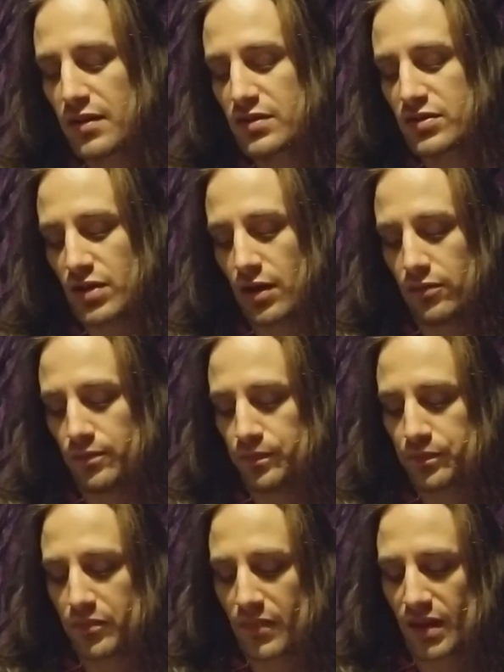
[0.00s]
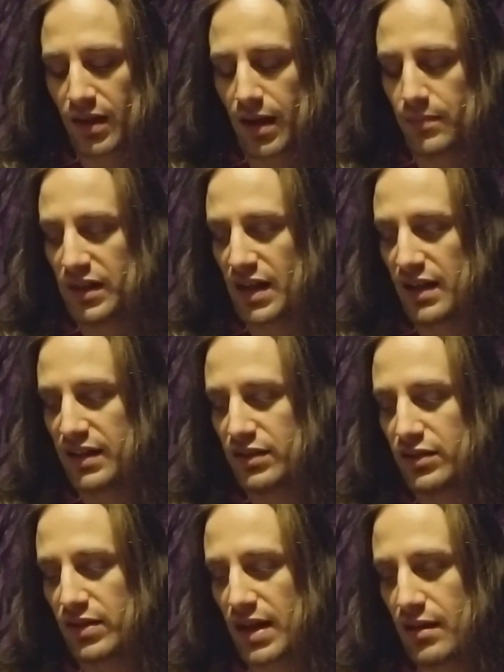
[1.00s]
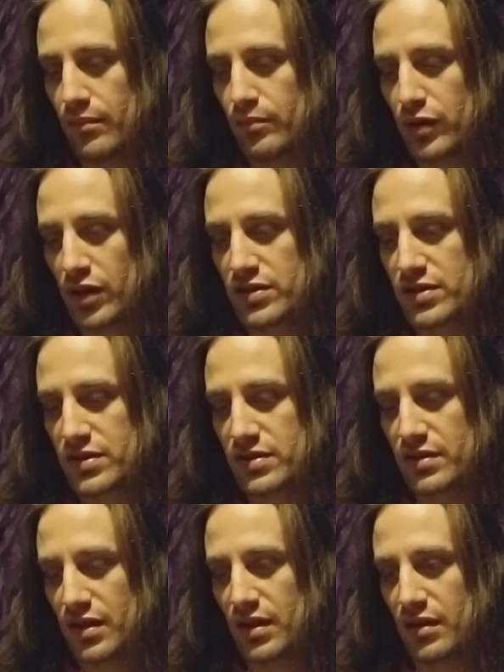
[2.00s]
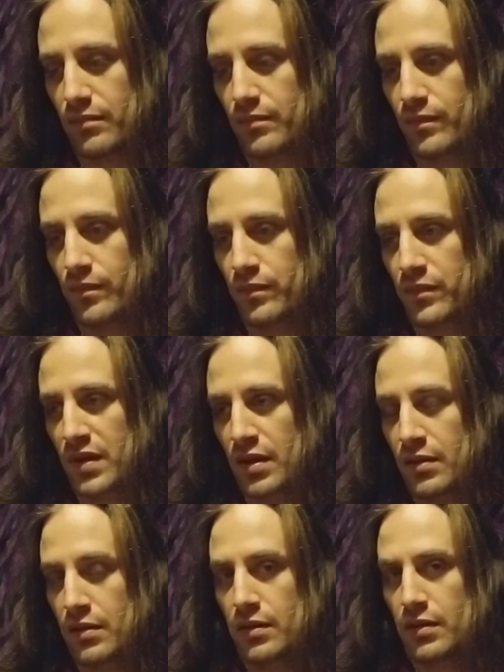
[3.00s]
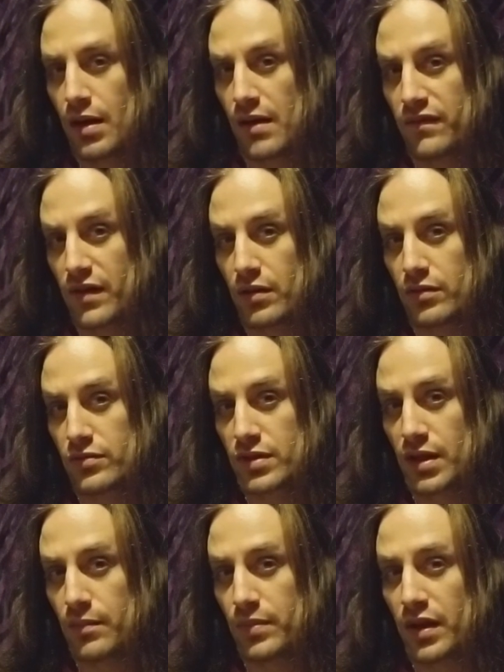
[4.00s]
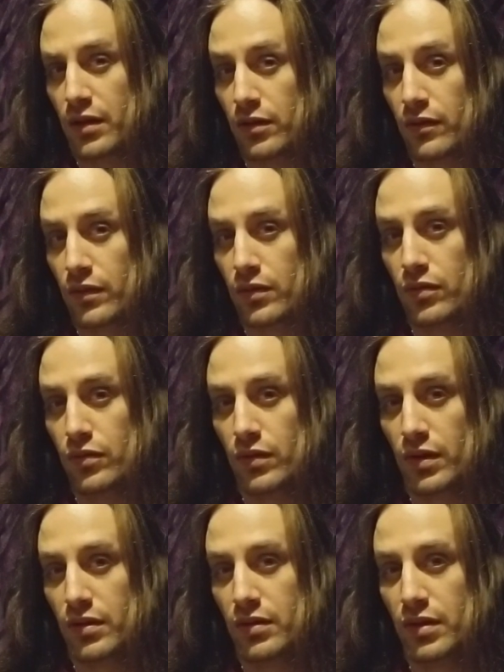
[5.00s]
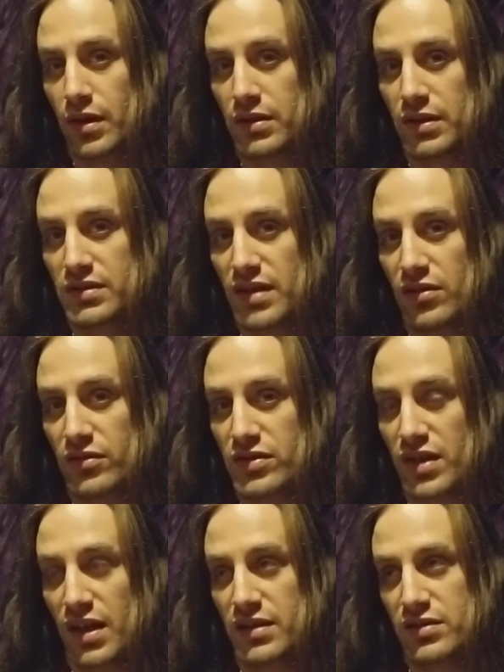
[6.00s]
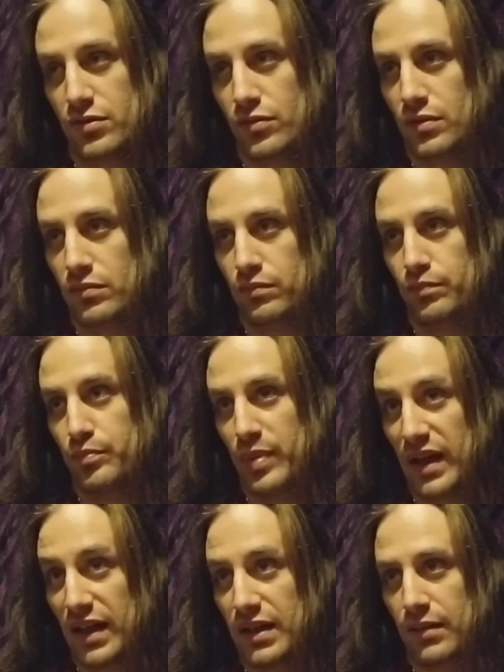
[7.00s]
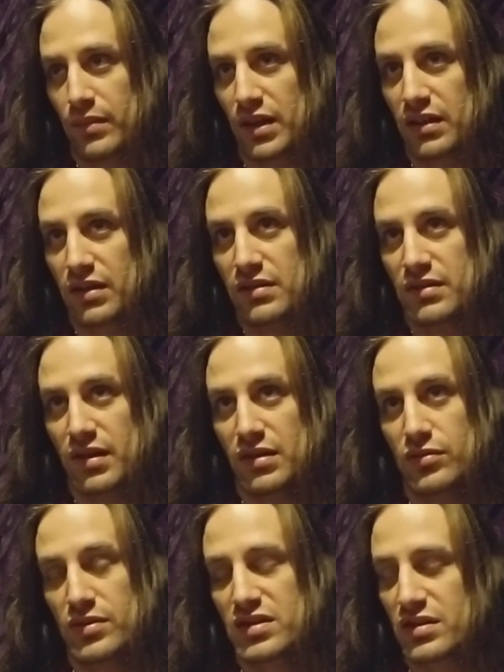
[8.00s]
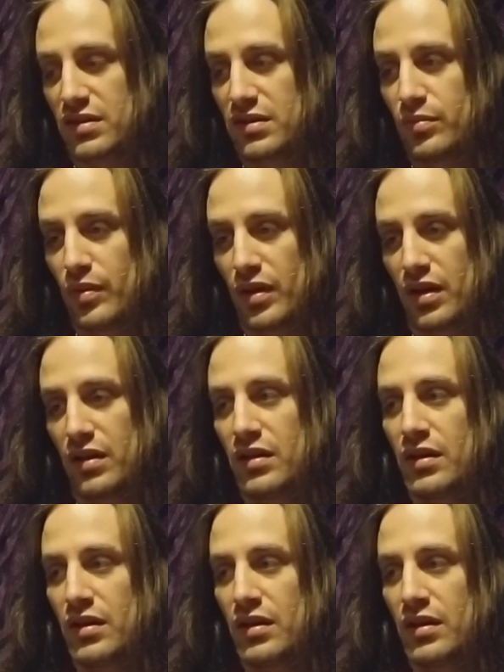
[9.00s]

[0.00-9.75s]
So, I didn't do that. Plus, I felt it was a lot better to recruit at these other sites who were banning me continuously, but